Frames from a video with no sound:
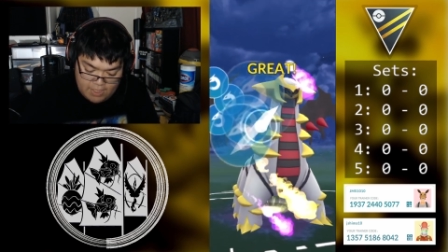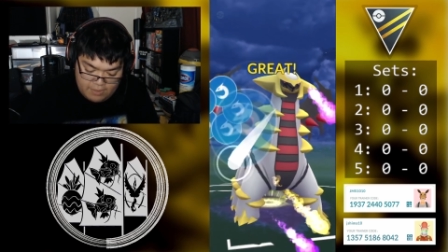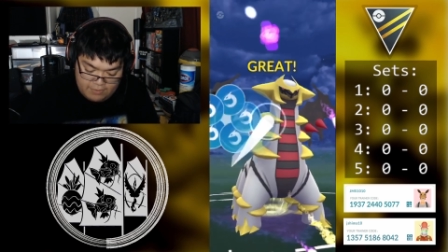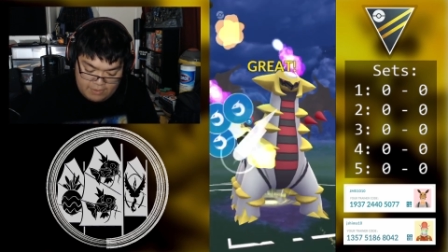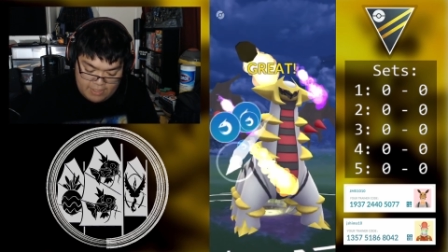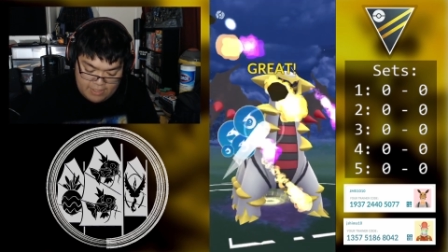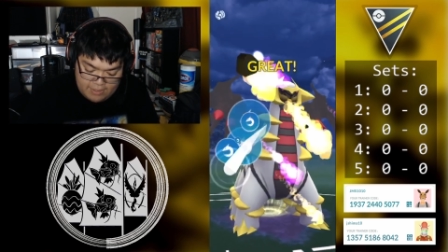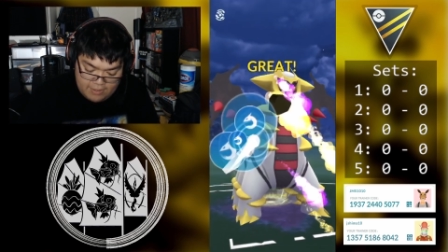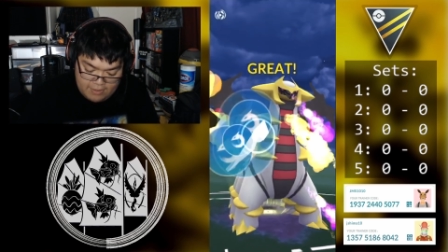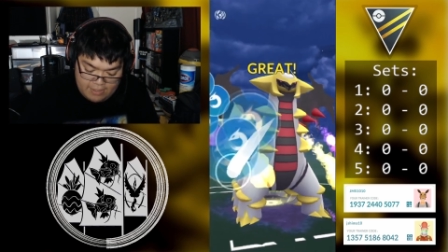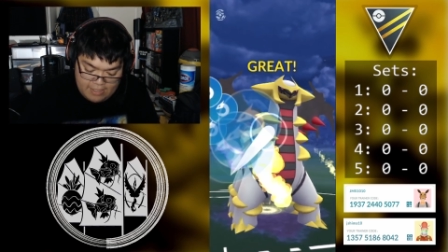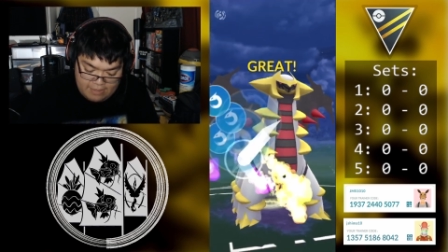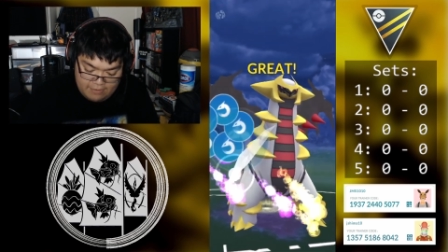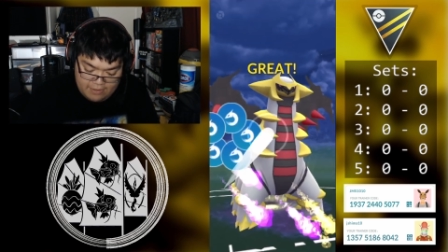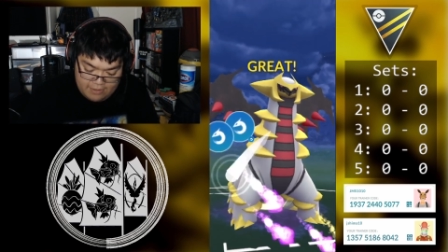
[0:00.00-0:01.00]
That though,
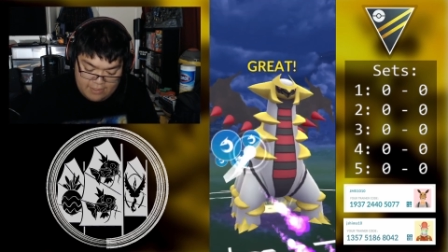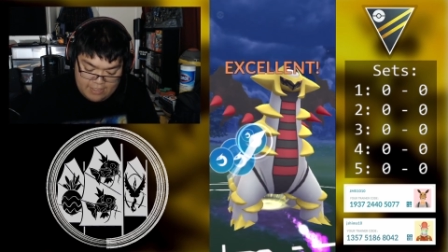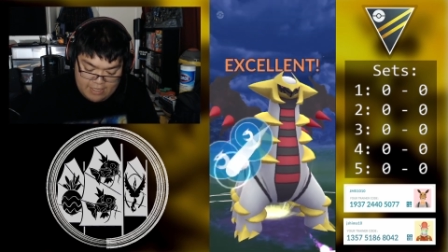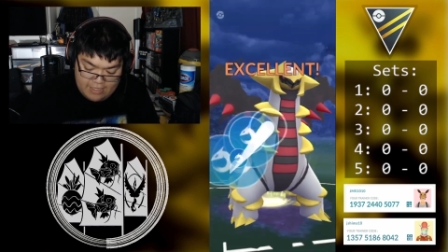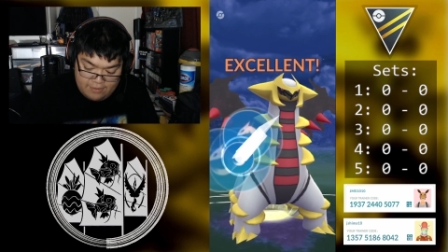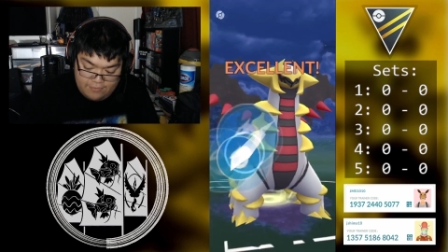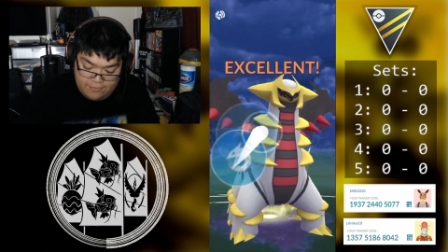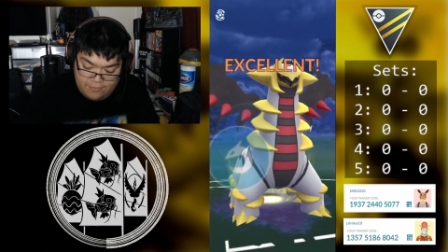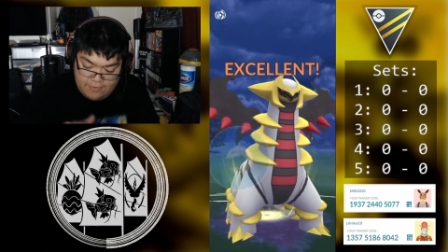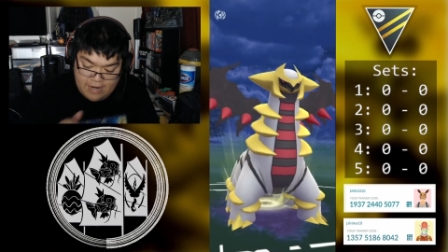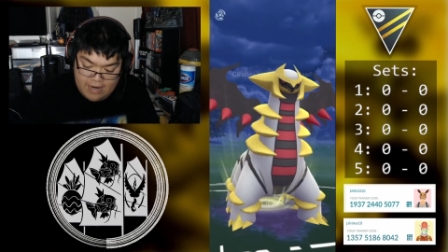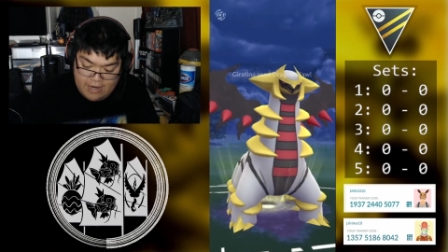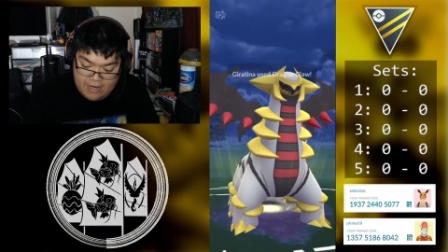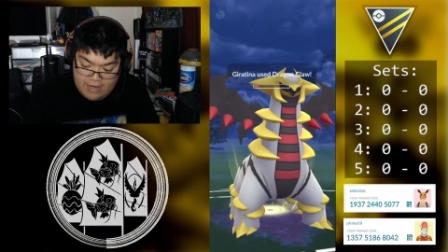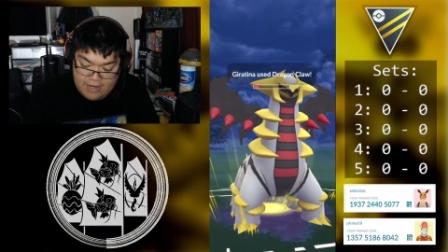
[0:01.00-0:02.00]
I am gonna go ahead and
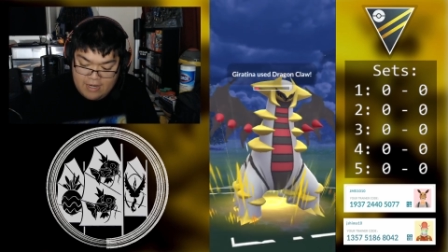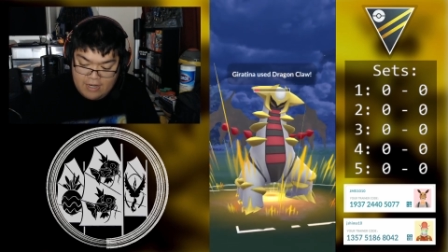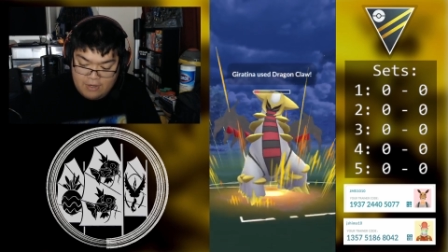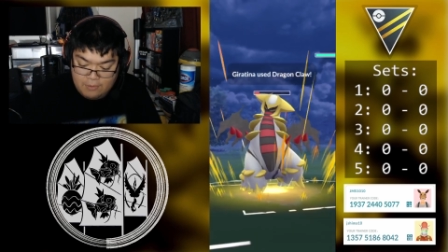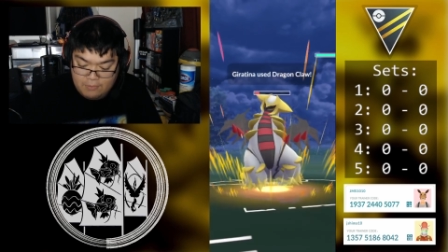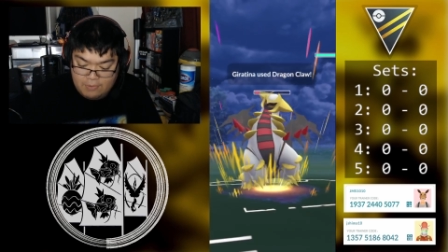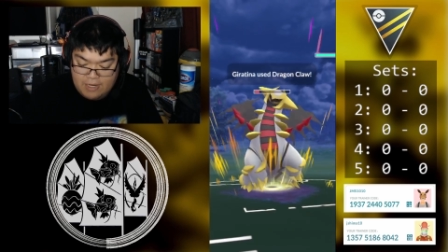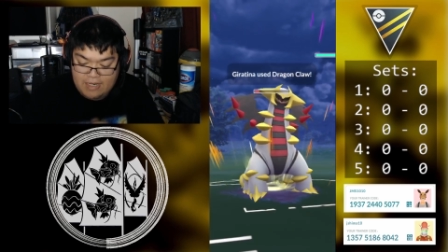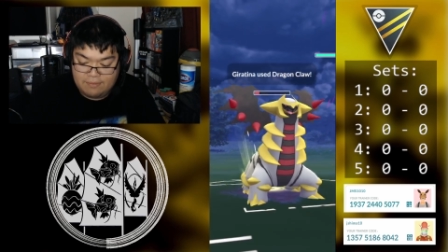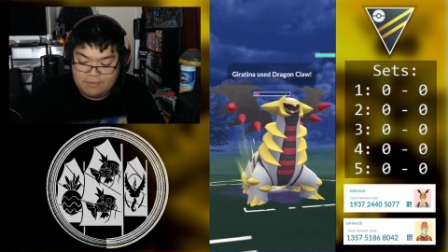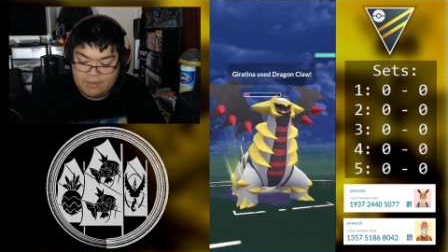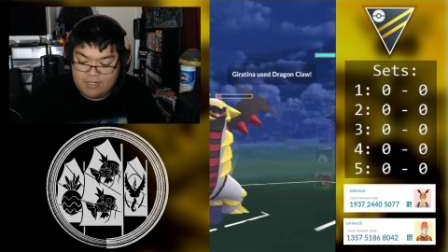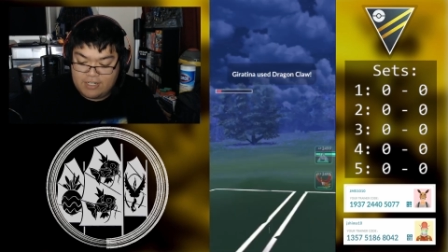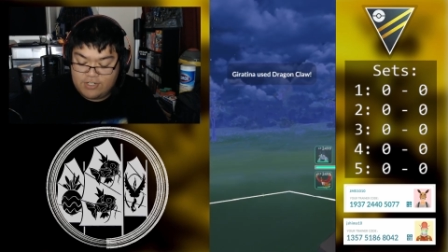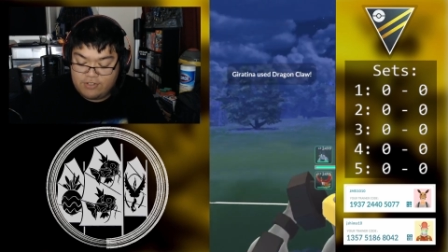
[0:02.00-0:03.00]
fire one
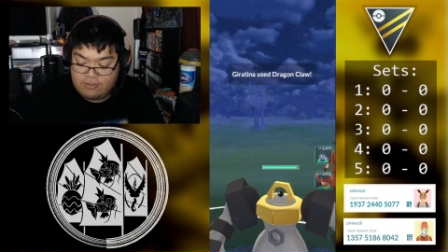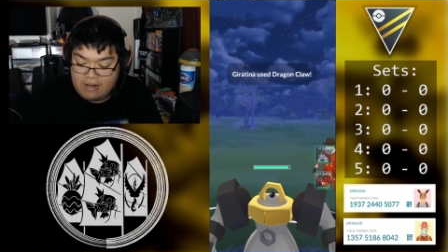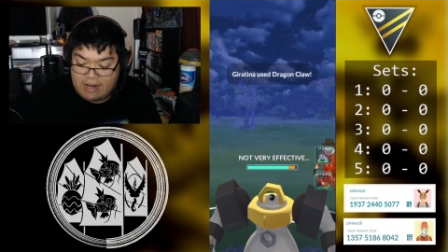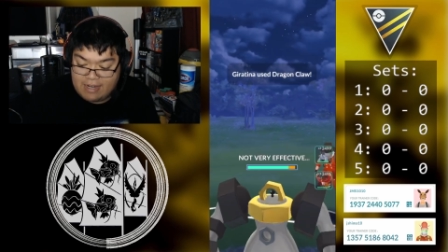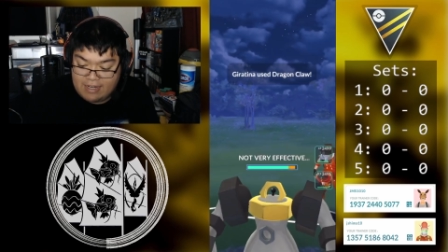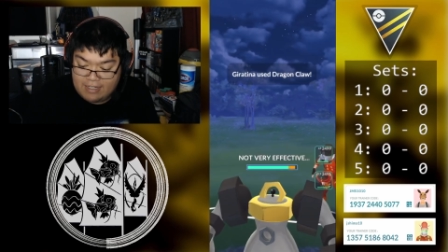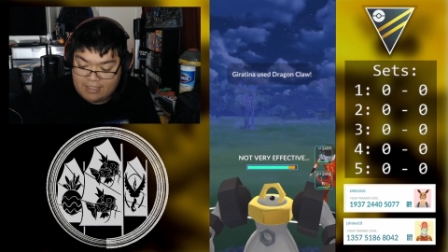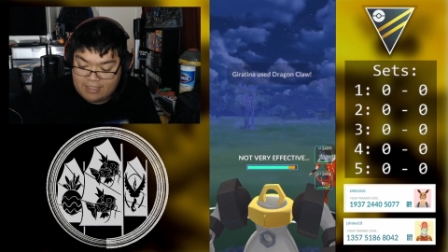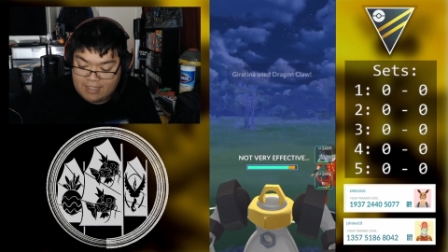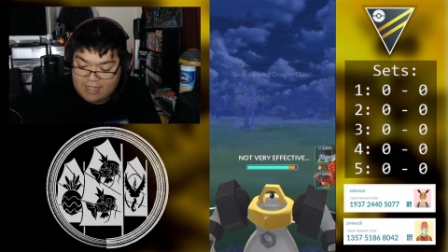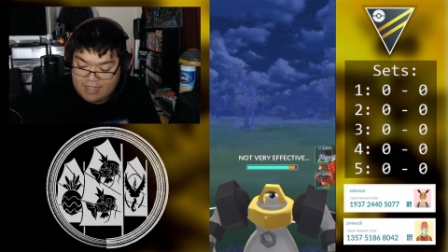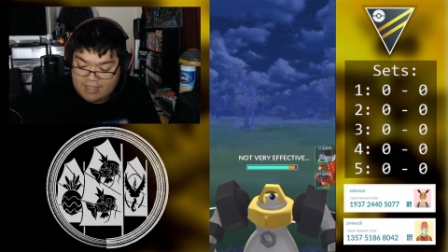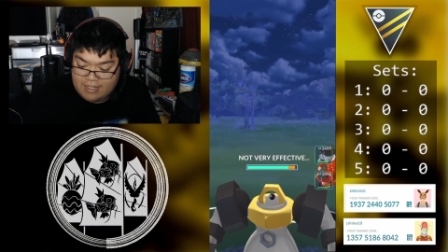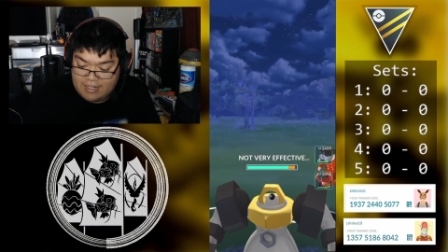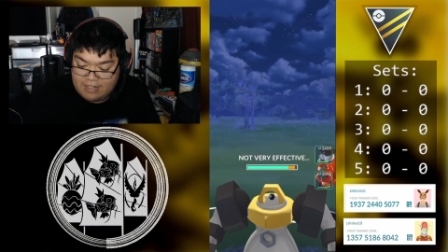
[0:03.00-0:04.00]
more Dragon
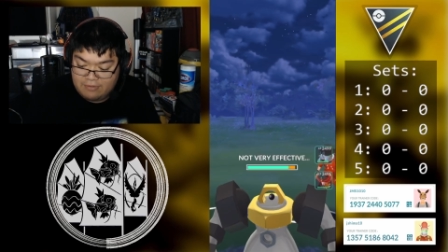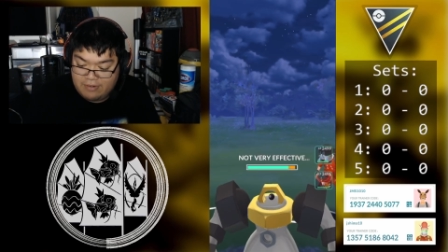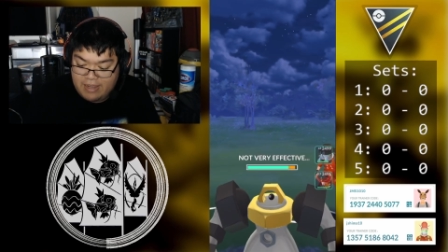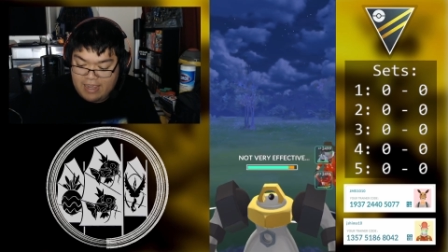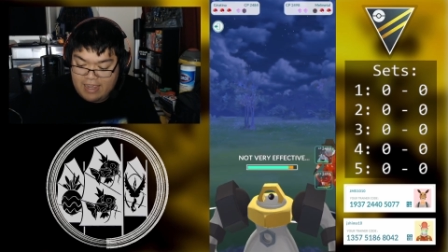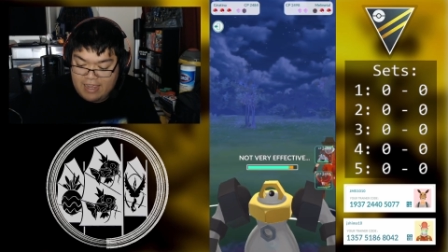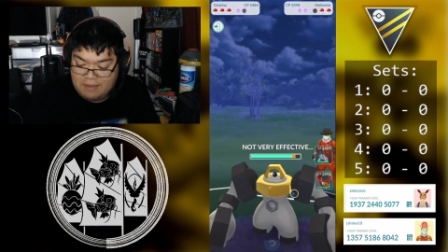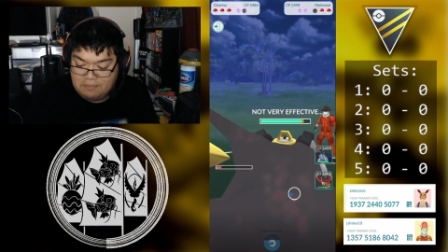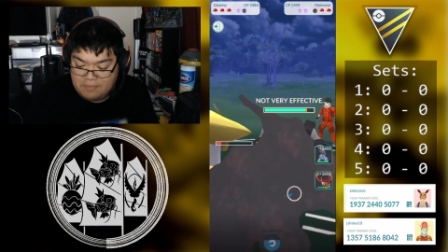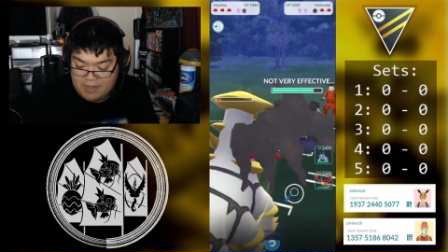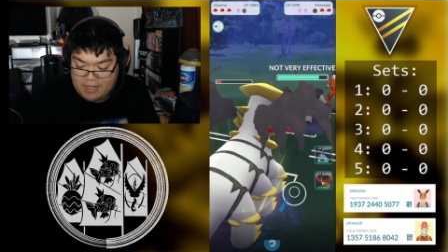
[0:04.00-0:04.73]
Claw their way,